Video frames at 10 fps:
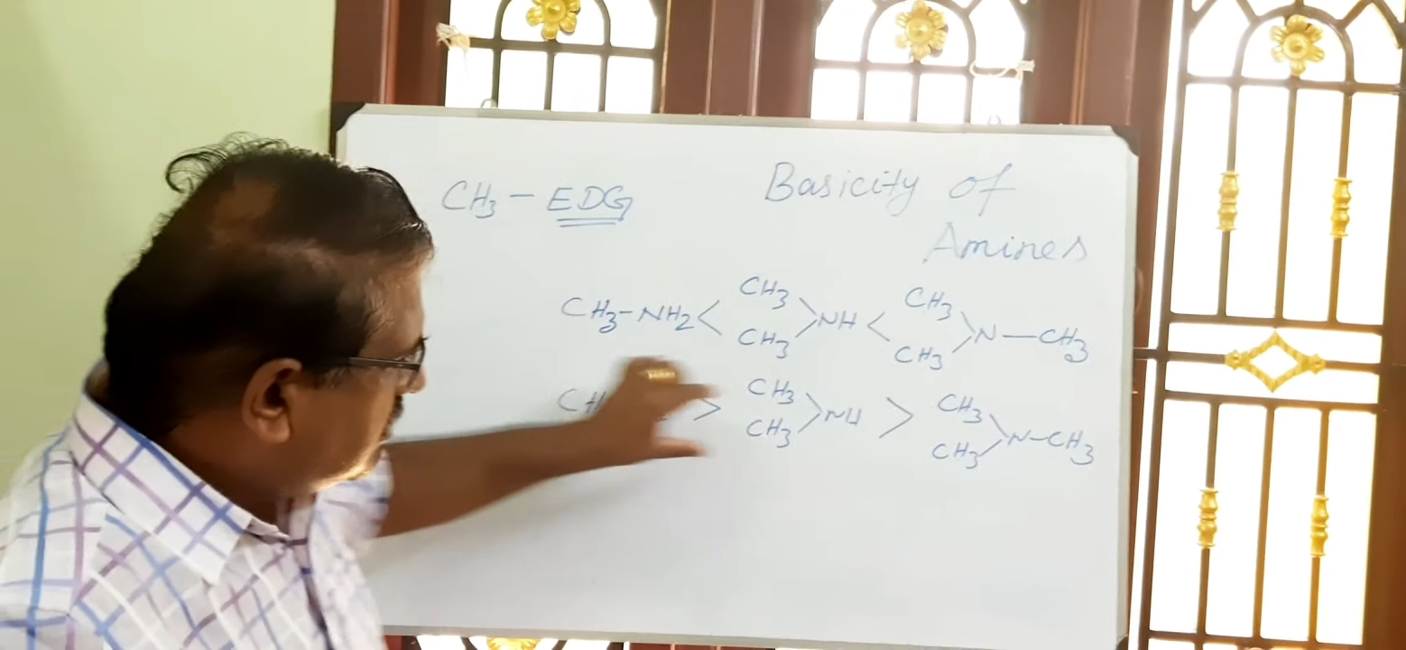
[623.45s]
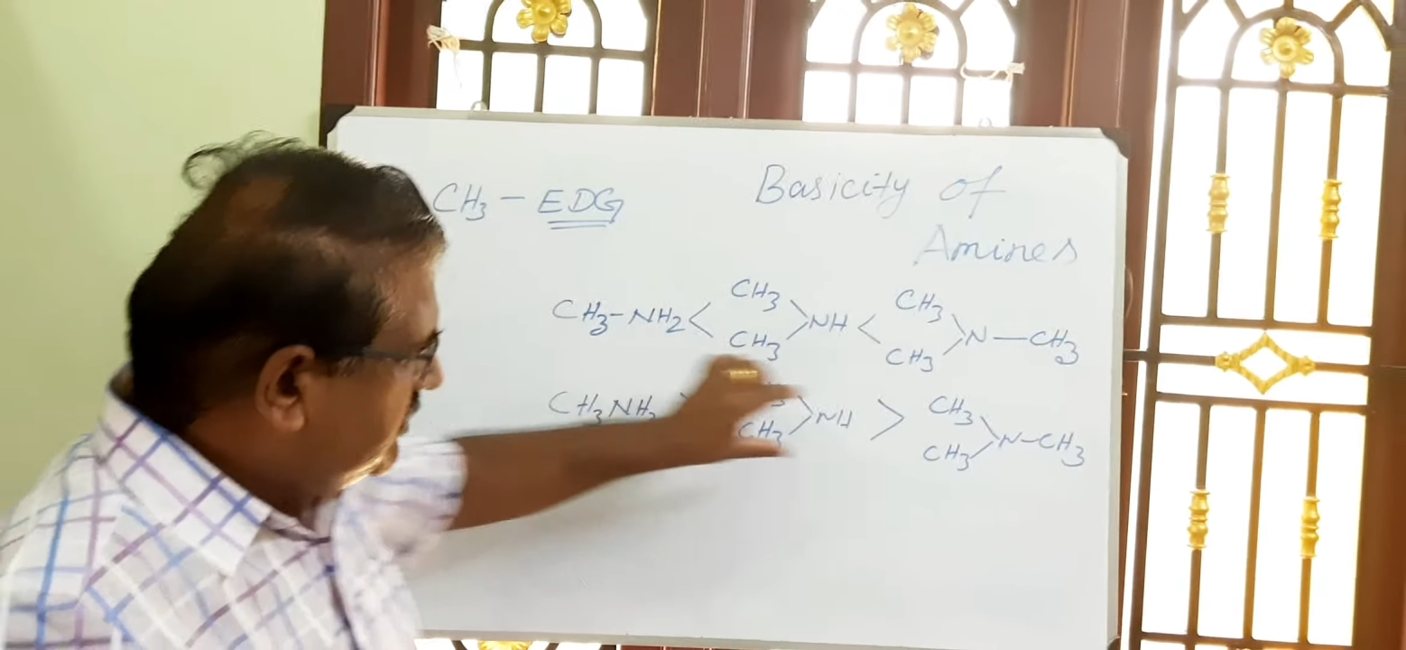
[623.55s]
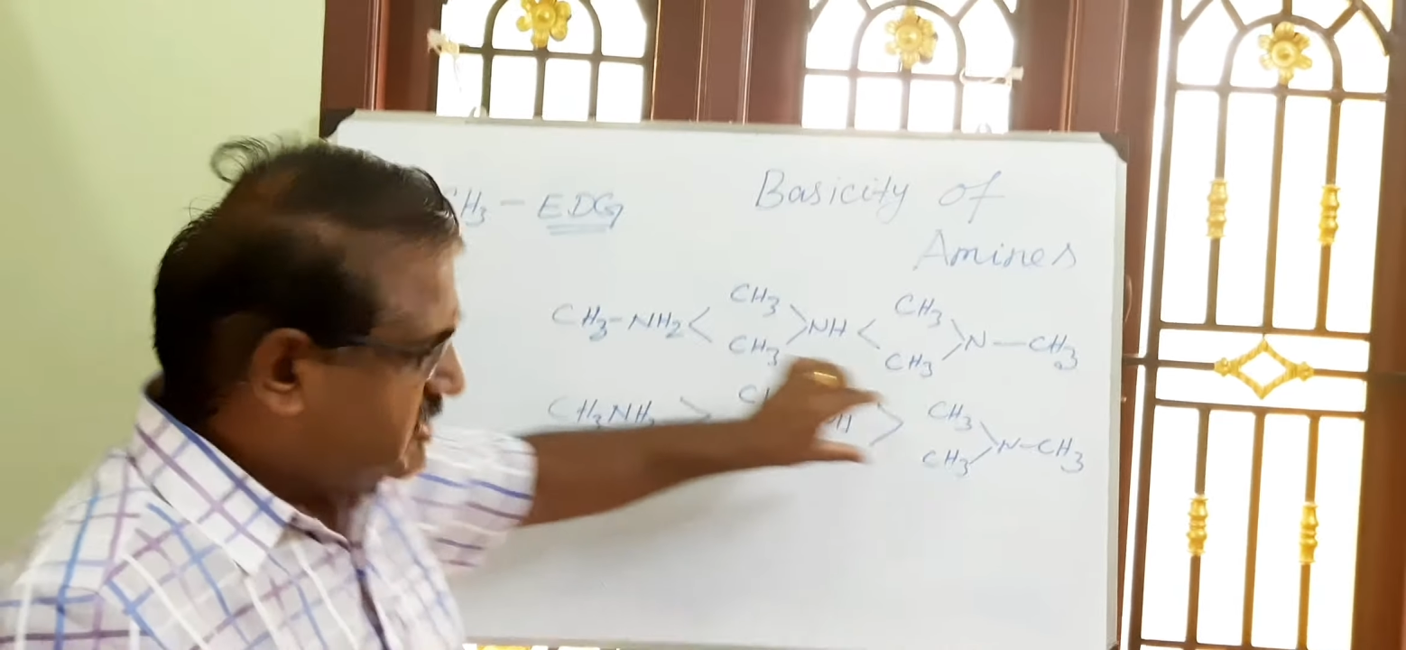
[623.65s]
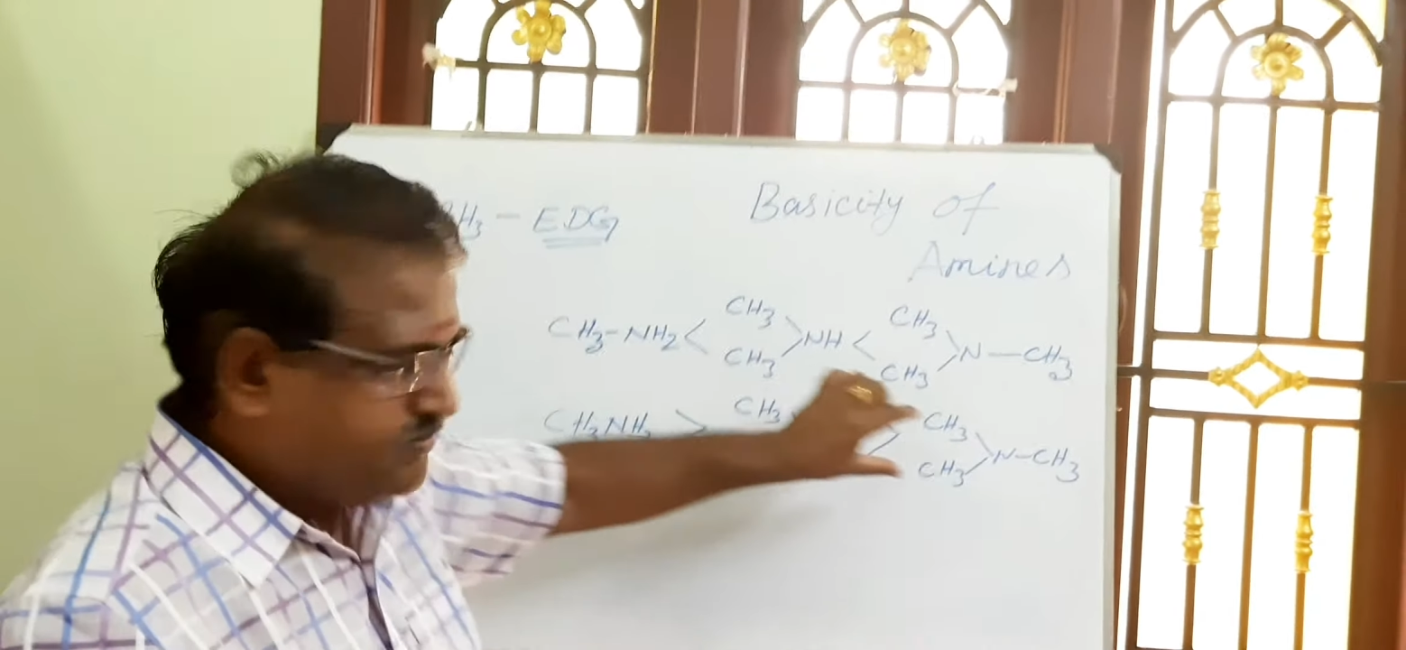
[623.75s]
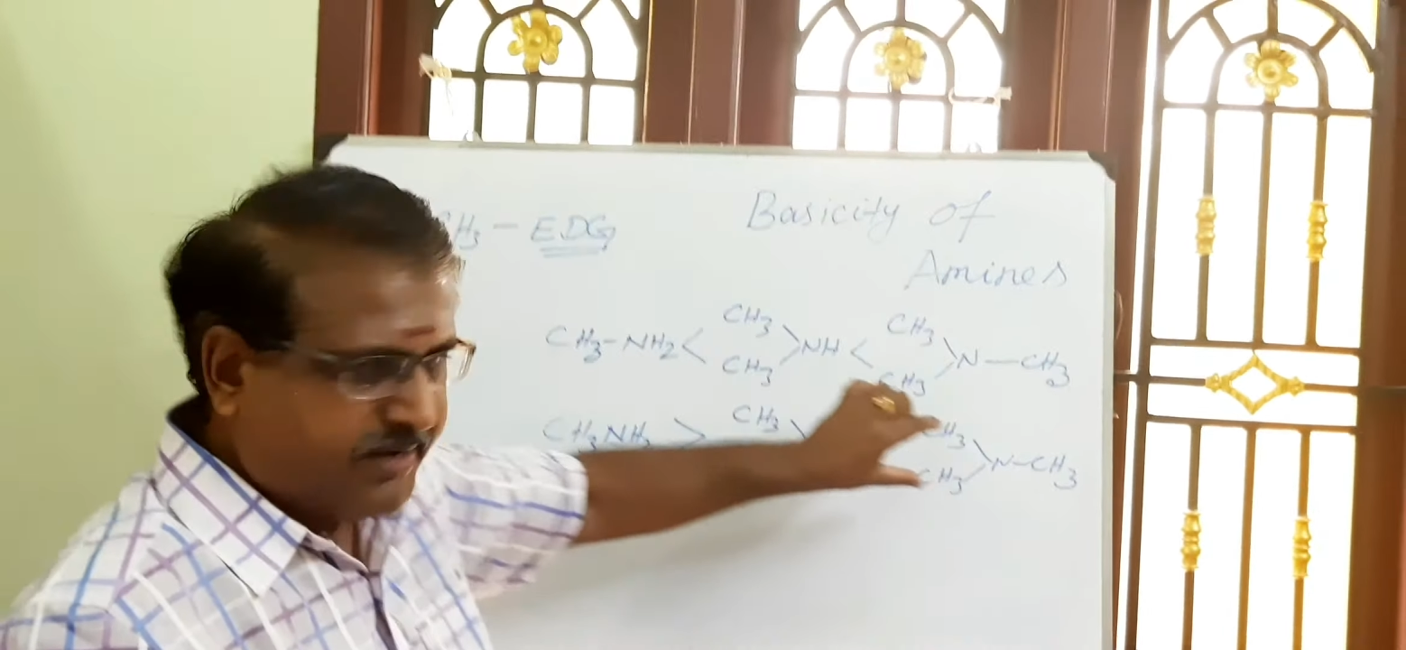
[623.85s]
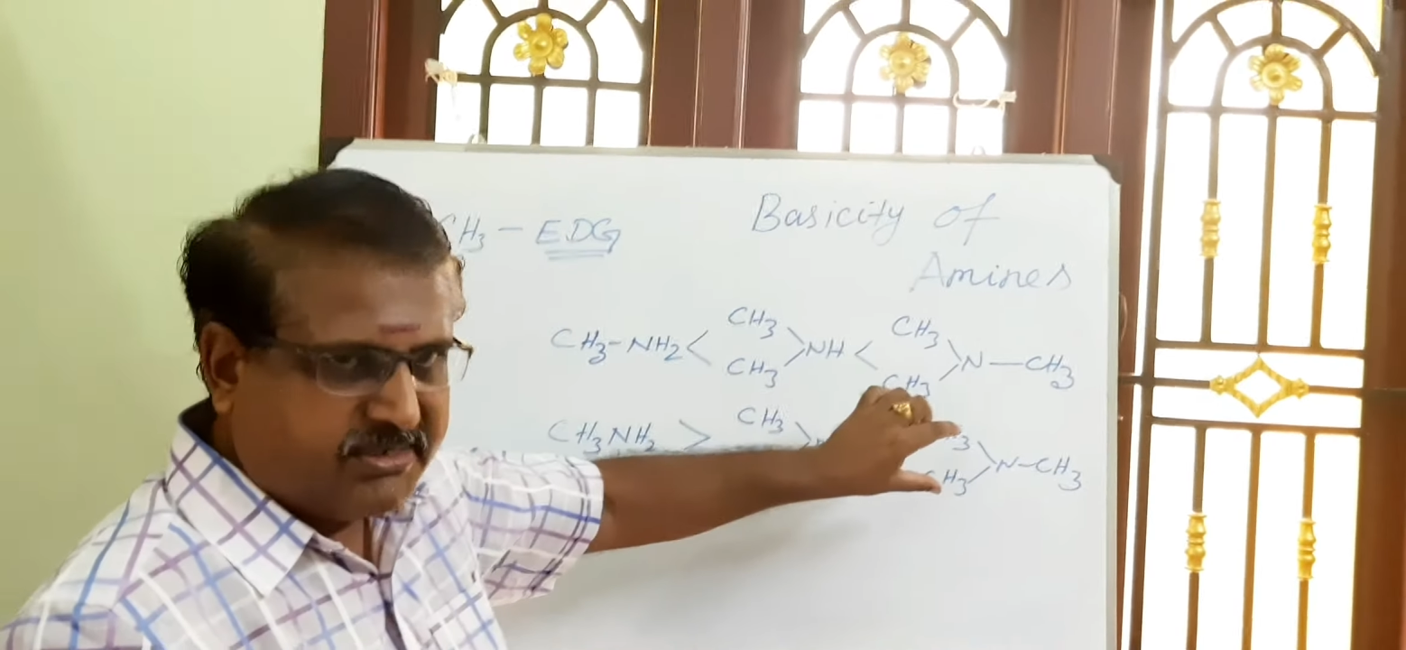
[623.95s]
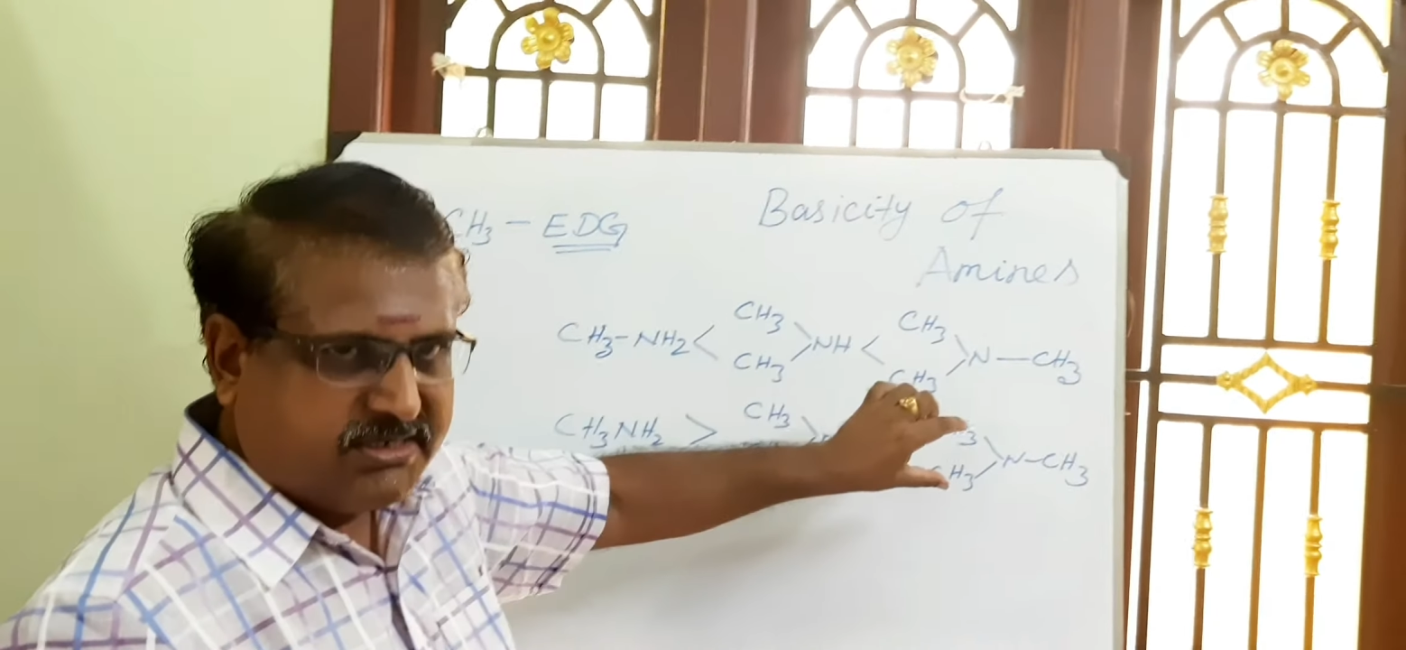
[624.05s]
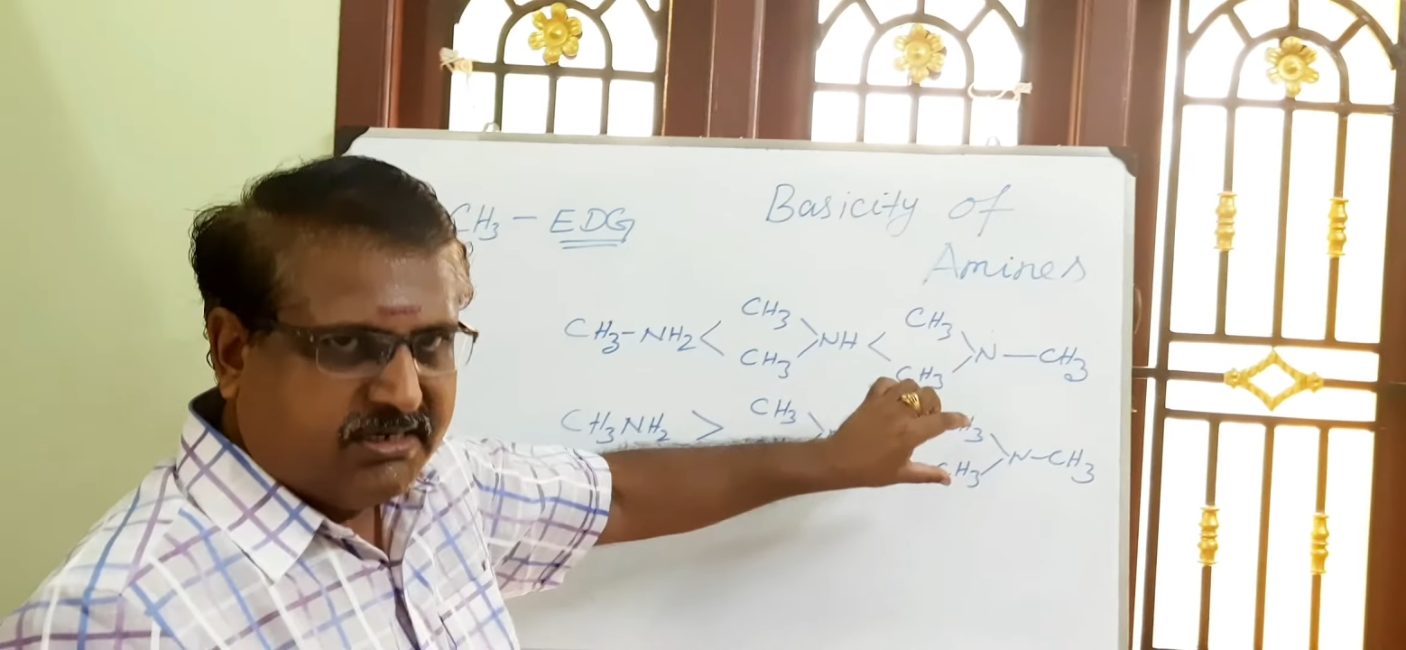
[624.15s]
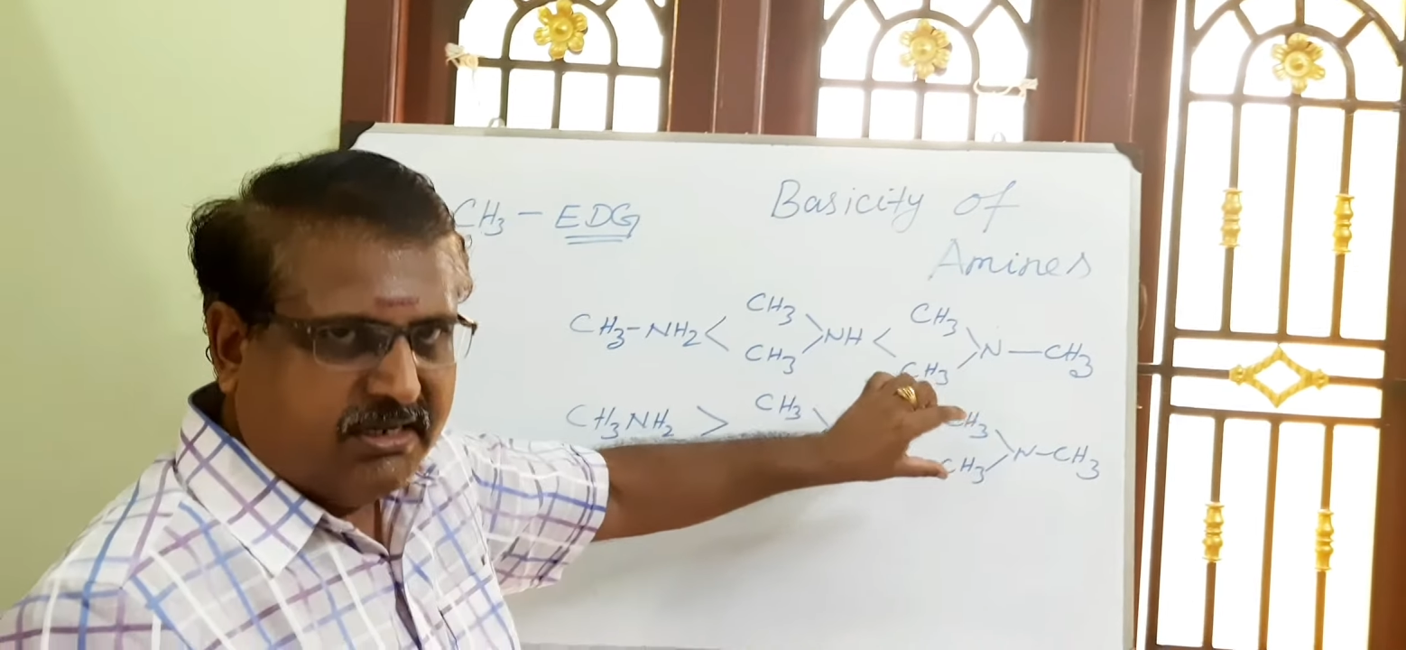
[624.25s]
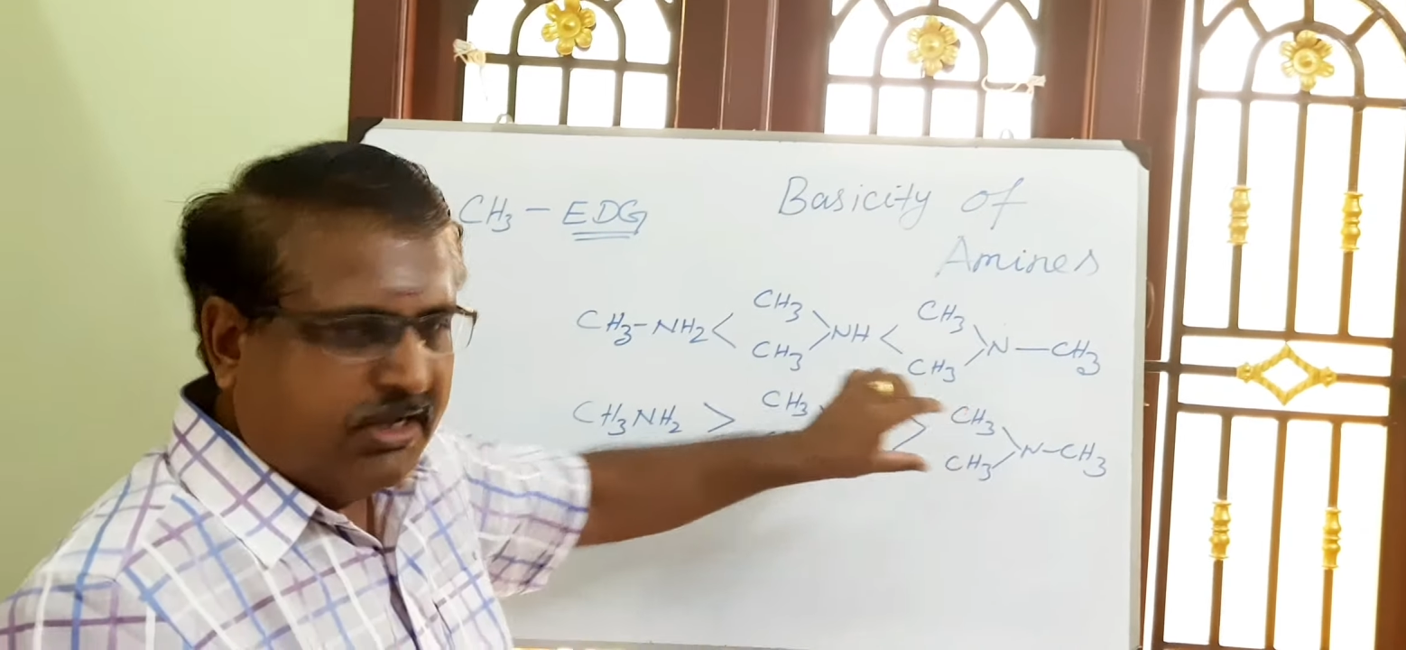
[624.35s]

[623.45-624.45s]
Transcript: we expect.